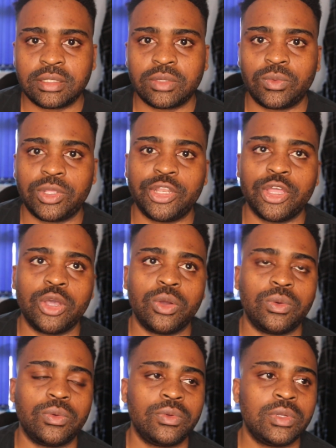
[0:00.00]
We
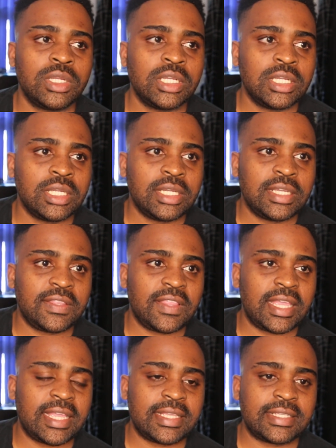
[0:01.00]
know
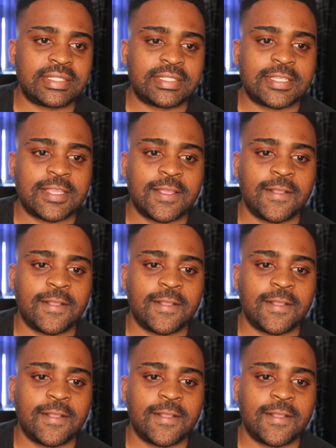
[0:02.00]
there's,